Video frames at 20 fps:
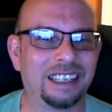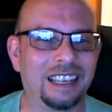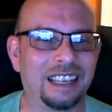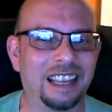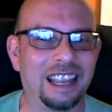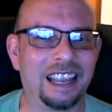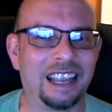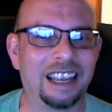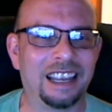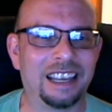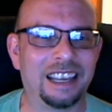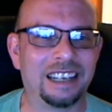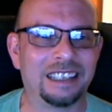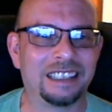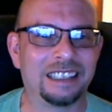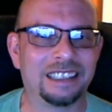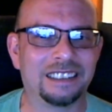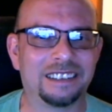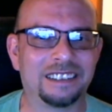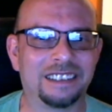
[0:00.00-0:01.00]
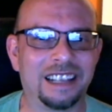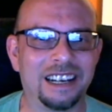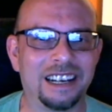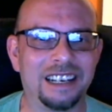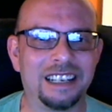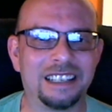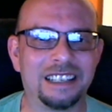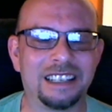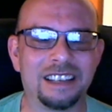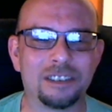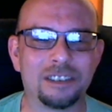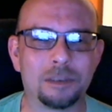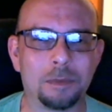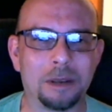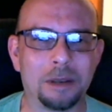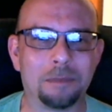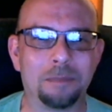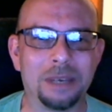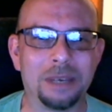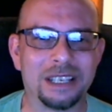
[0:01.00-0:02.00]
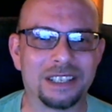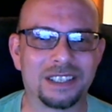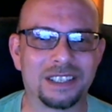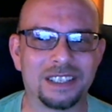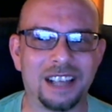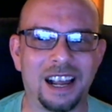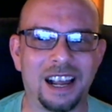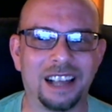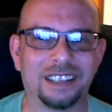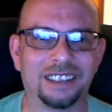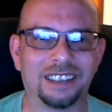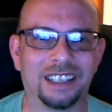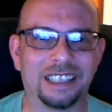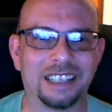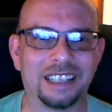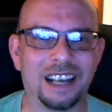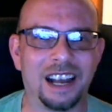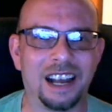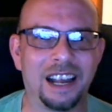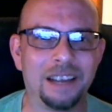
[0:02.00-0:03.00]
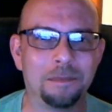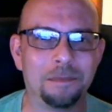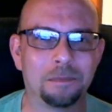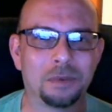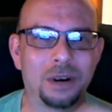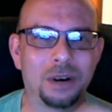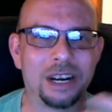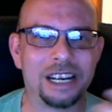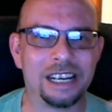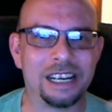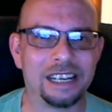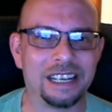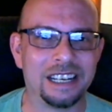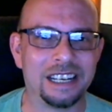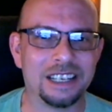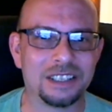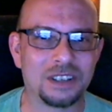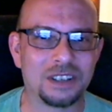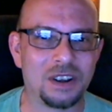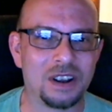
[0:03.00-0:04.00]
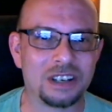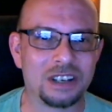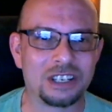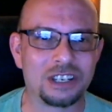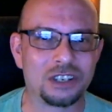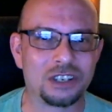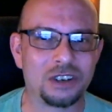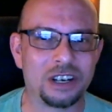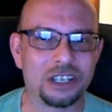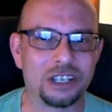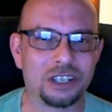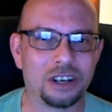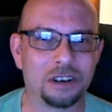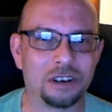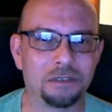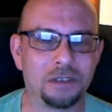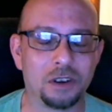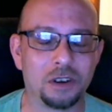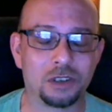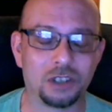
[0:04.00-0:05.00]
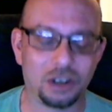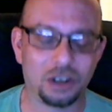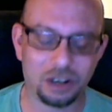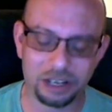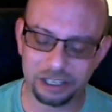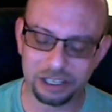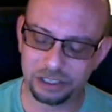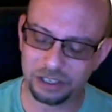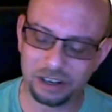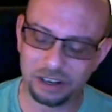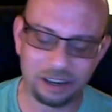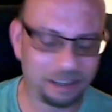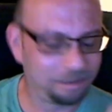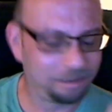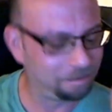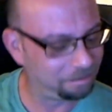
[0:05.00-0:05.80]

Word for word: And then he gives me a big sigh, like I'm breaking his concentration on the phone. Sorry, sorry,